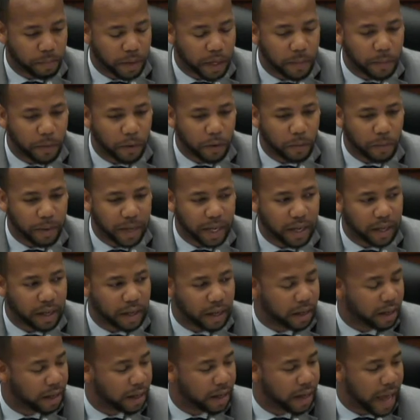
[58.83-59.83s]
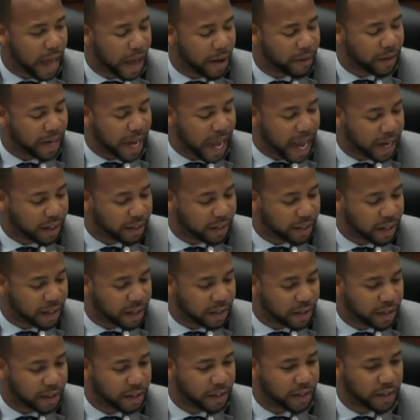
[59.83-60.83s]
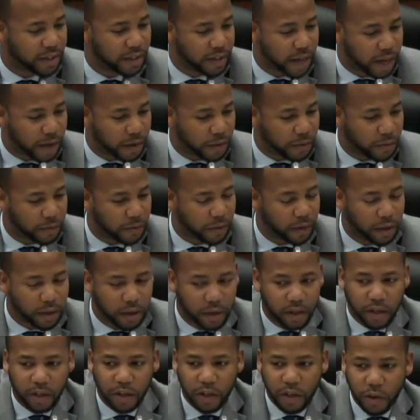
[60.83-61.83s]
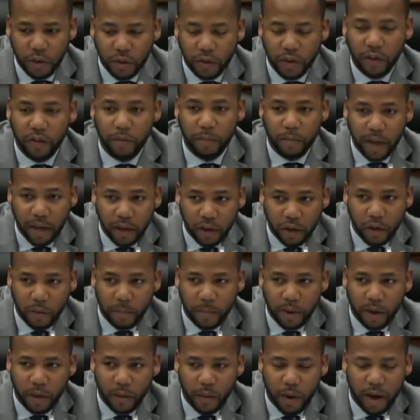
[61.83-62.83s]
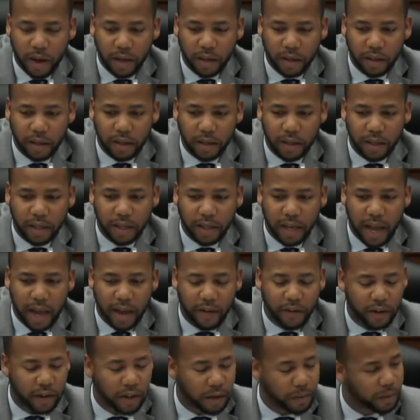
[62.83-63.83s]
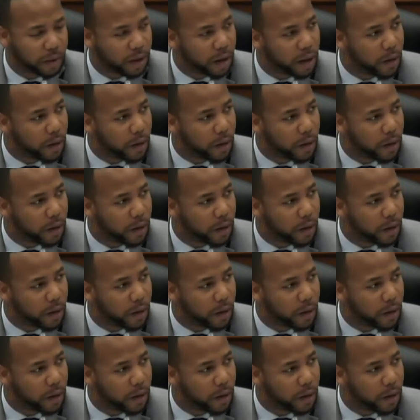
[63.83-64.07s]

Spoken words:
people having access to safe use of medical marijuana than having them